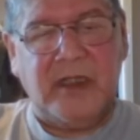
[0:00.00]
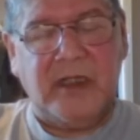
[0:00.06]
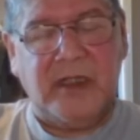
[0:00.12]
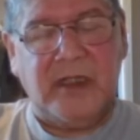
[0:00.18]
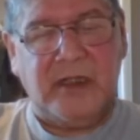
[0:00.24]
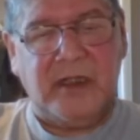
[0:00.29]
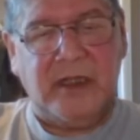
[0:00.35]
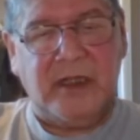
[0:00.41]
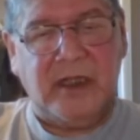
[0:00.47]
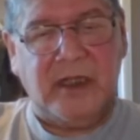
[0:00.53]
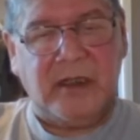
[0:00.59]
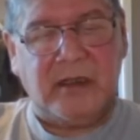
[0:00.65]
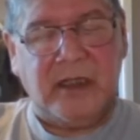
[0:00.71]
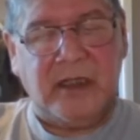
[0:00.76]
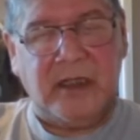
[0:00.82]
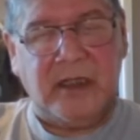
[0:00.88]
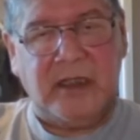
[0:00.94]
In the
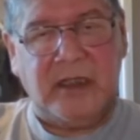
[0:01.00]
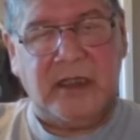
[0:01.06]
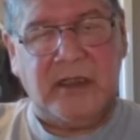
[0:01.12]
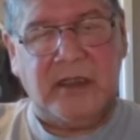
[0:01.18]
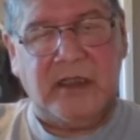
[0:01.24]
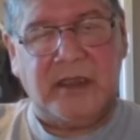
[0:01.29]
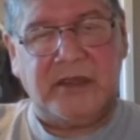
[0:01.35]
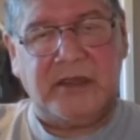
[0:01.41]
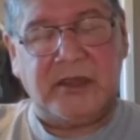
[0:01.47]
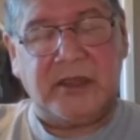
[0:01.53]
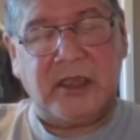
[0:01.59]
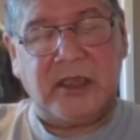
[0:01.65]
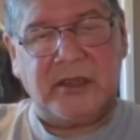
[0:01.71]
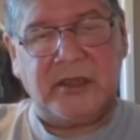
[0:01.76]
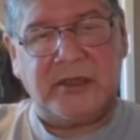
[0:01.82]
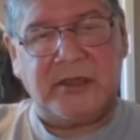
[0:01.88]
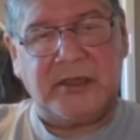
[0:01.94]
uh, indigenous
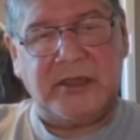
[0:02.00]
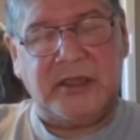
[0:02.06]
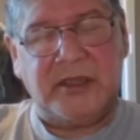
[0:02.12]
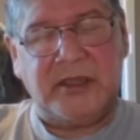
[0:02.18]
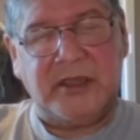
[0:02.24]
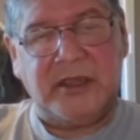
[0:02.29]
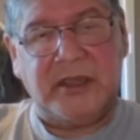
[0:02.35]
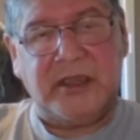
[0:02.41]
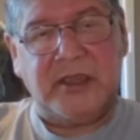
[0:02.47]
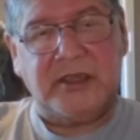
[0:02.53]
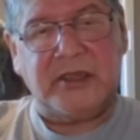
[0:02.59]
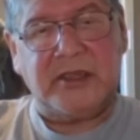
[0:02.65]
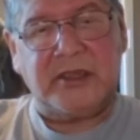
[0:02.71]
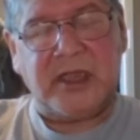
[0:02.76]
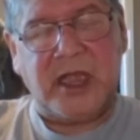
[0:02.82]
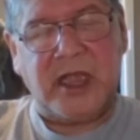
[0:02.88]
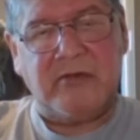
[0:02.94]
culture, in the
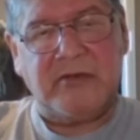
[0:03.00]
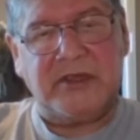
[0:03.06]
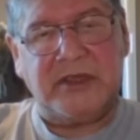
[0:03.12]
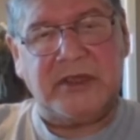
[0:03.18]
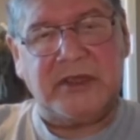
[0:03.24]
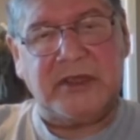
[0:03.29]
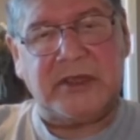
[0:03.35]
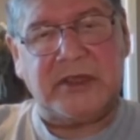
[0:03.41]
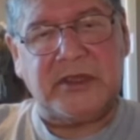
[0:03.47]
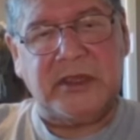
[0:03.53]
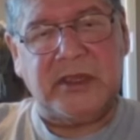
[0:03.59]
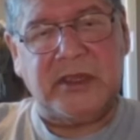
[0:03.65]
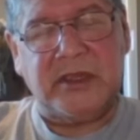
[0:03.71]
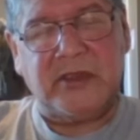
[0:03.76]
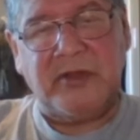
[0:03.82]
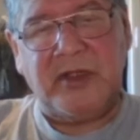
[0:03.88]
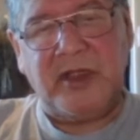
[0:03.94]
indigenous languages,
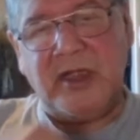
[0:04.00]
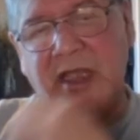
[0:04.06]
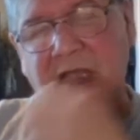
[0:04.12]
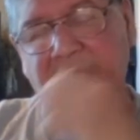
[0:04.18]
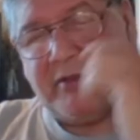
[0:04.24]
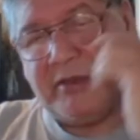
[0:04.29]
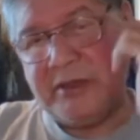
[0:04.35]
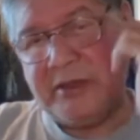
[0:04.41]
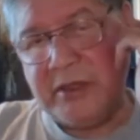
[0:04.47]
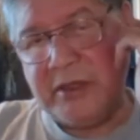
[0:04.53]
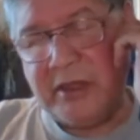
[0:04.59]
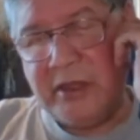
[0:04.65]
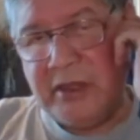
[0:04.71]
in Cree language,